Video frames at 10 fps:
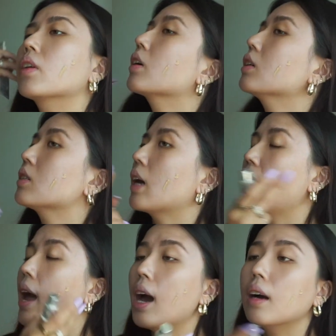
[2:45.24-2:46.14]
because I
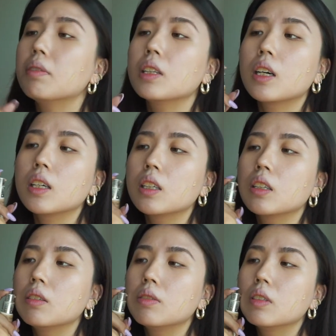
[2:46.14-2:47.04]
have a lot
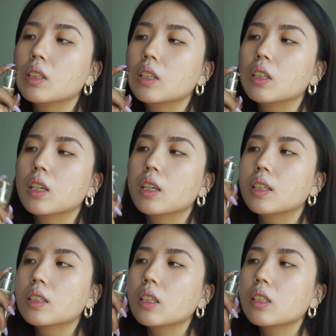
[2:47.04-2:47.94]
of
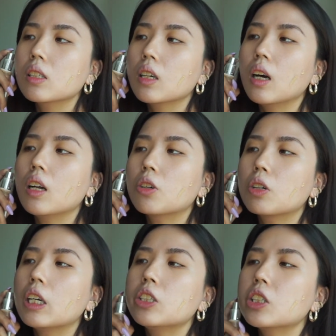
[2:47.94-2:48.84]

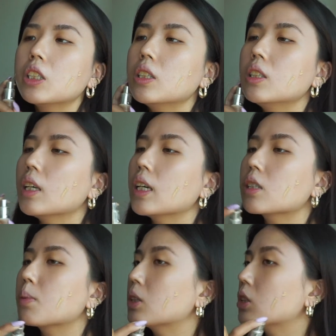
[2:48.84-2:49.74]
discoloration,
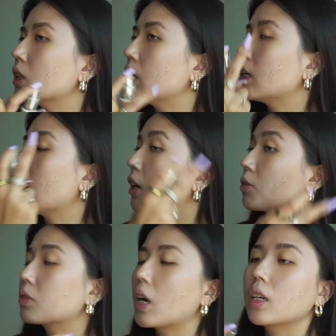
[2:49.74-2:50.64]
especially
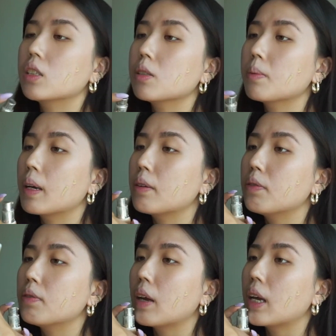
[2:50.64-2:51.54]
around my
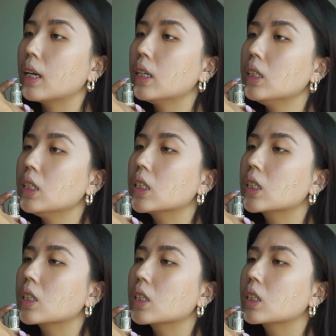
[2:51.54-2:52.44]

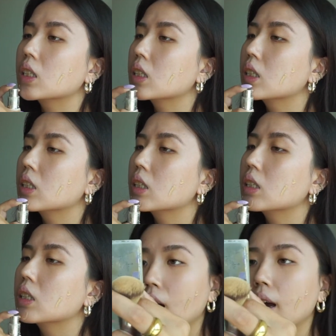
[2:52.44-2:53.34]
face.
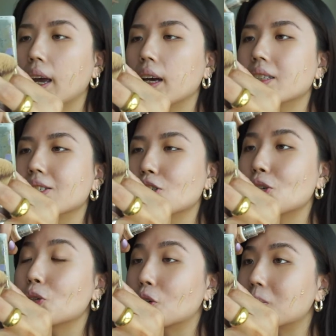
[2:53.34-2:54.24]
And
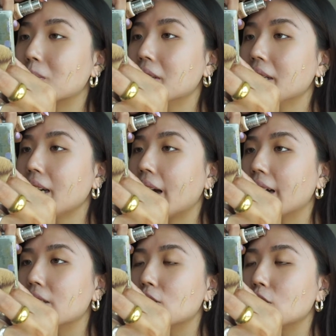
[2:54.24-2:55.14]
normally
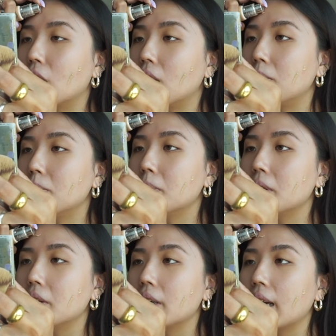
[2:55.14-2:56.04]
I don't
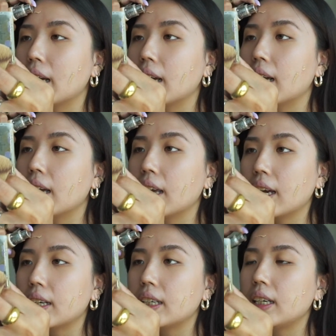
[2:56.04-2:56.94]
put
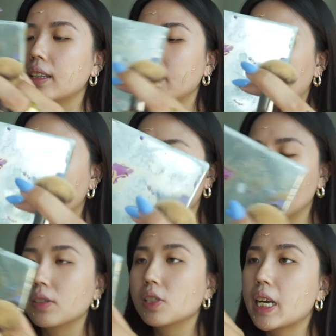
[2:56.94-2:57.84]
any like
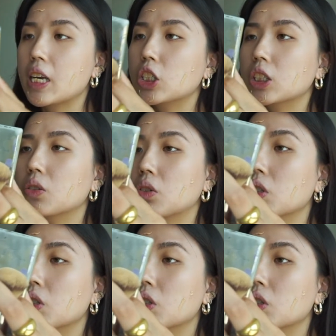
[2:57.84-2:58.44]
foundation or